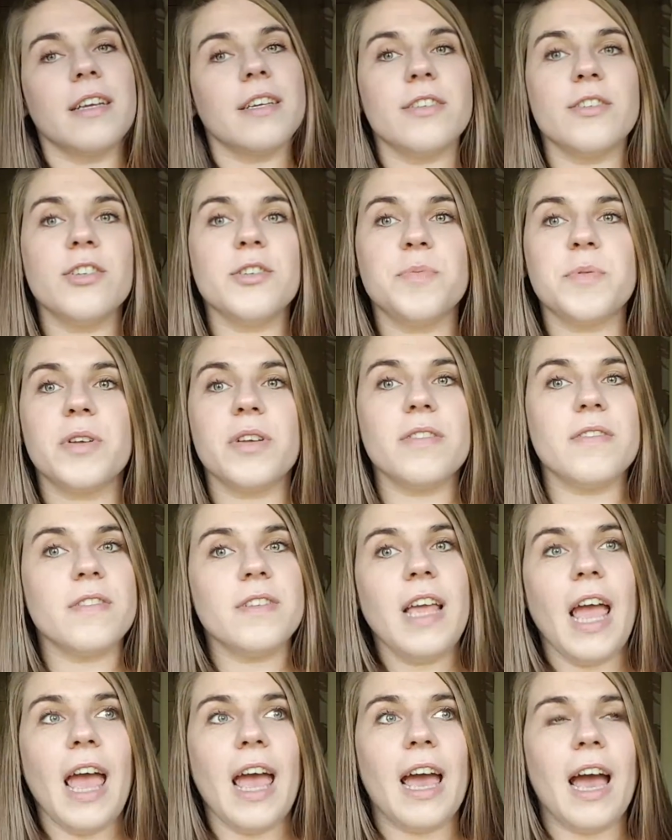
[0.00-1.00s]
Just because,
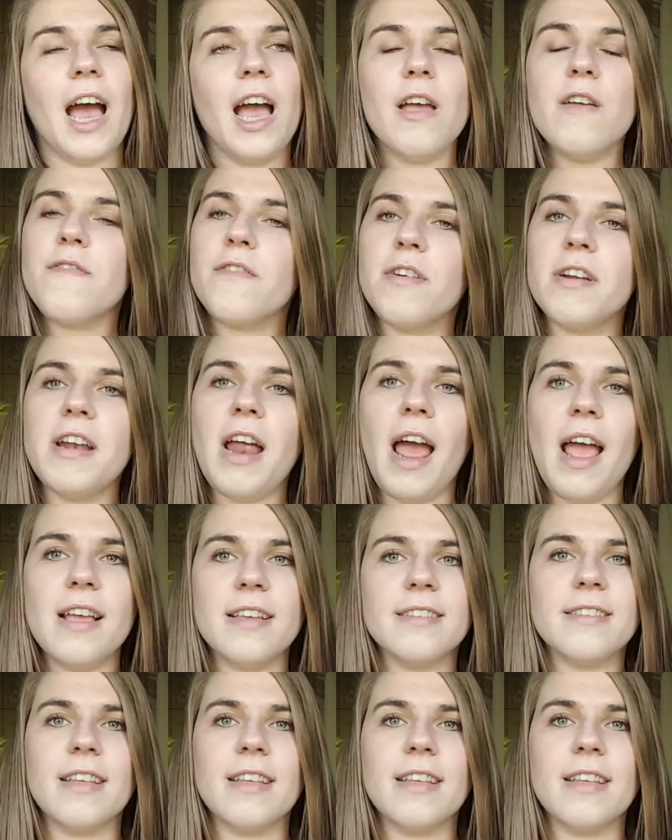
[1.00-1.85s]
yeah, I have green eyes.